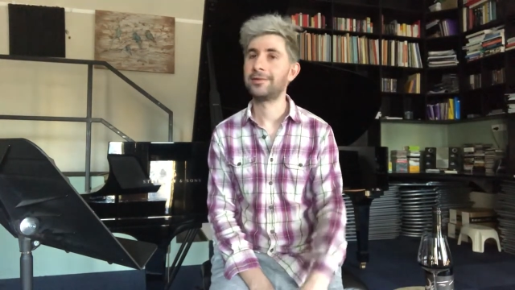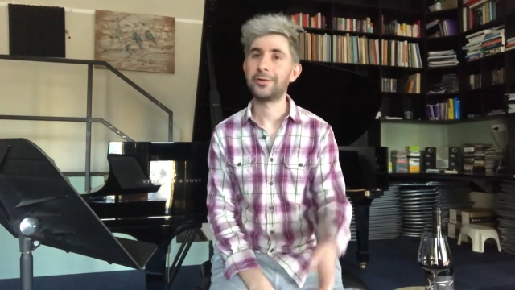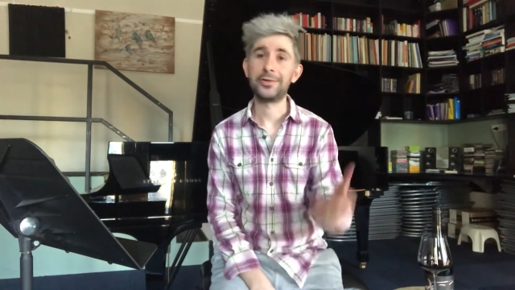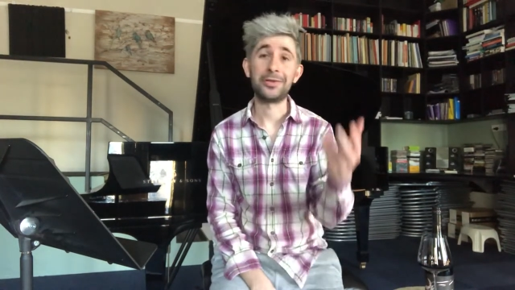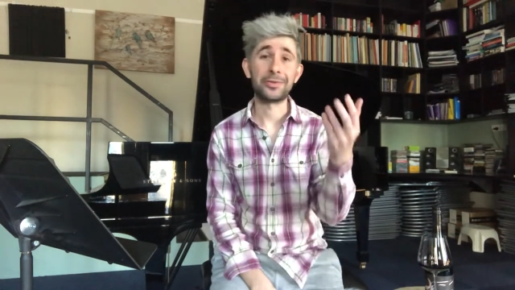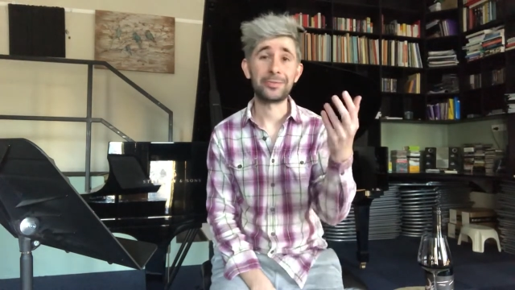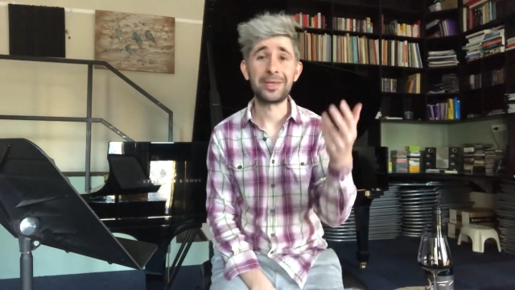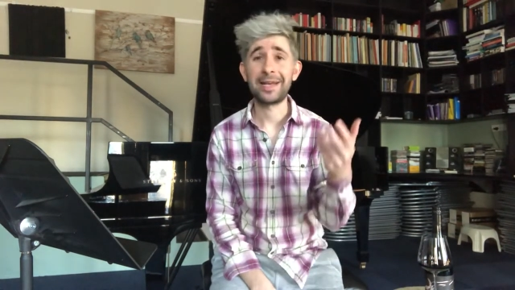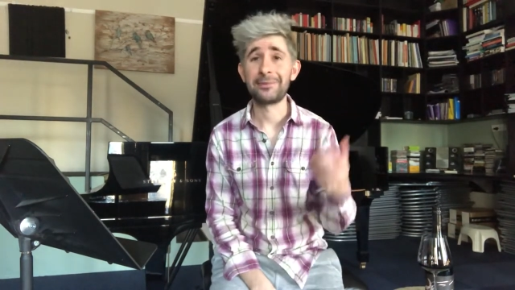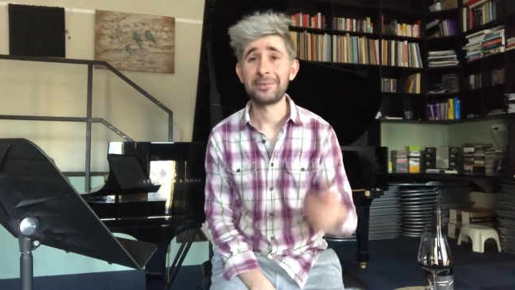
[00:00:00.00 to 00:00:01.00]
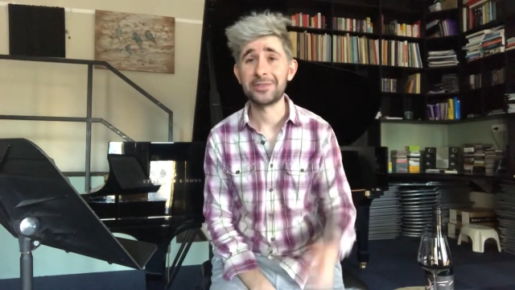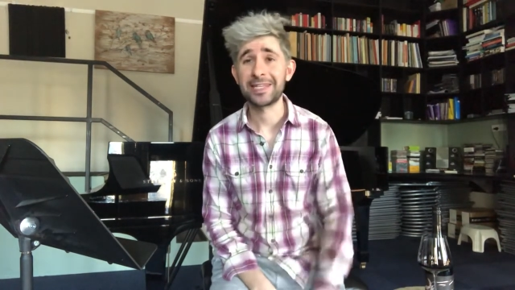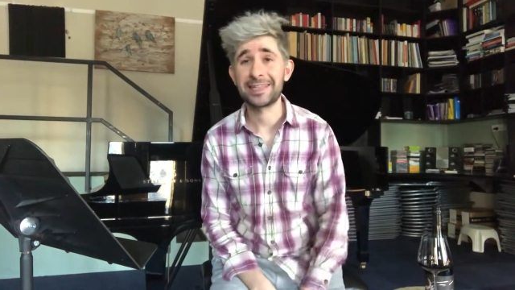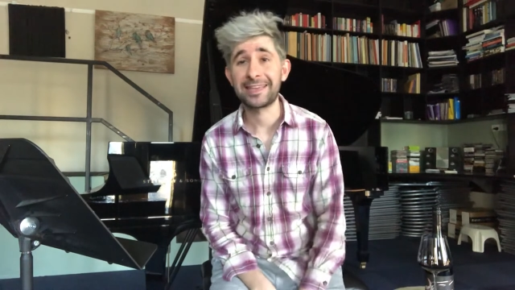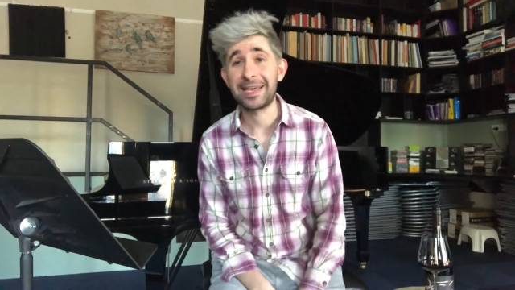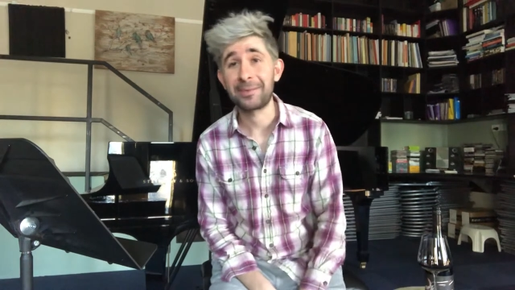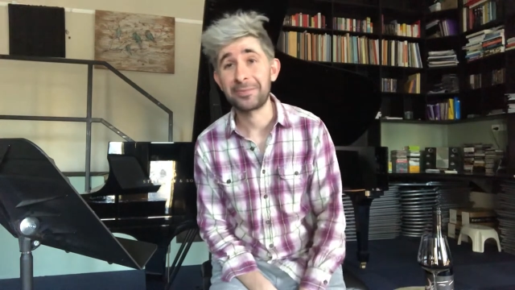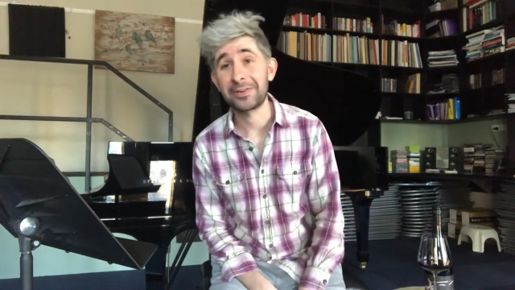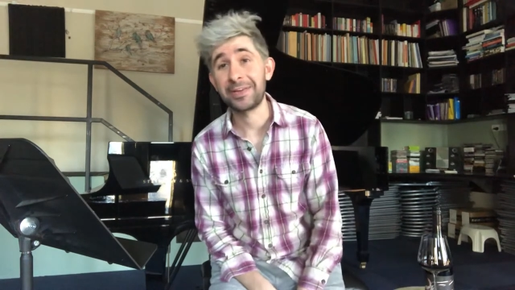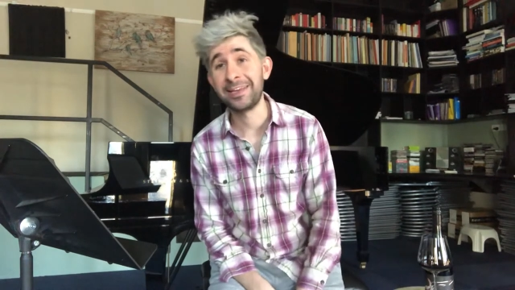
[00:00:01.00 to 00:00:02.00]
not a lot of piano music there,
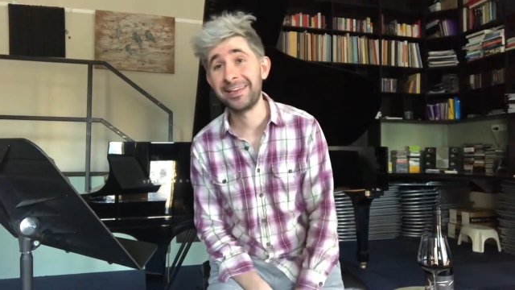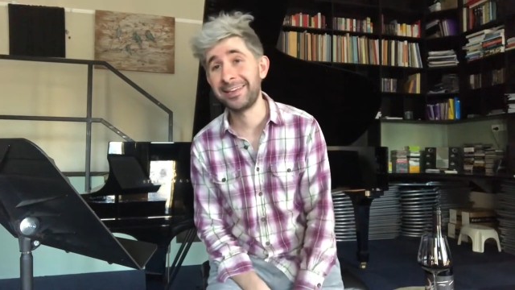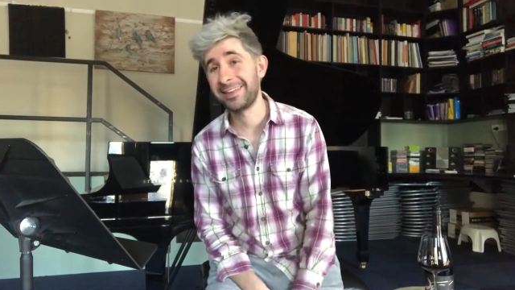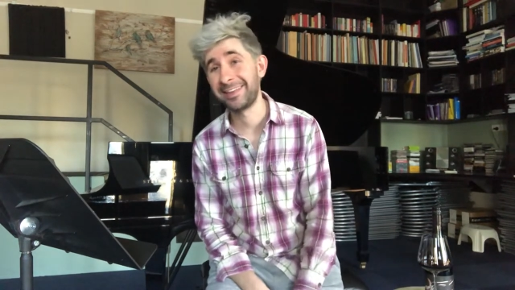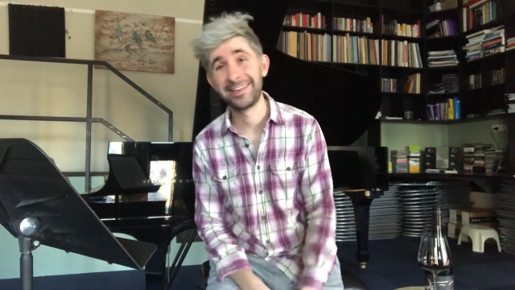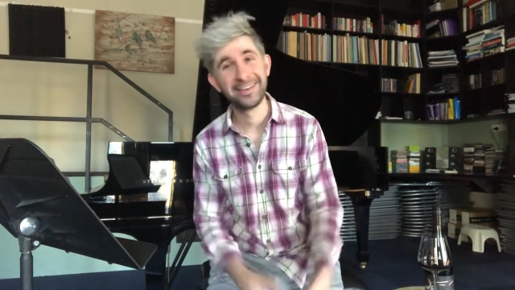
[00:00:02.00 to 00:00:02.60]
but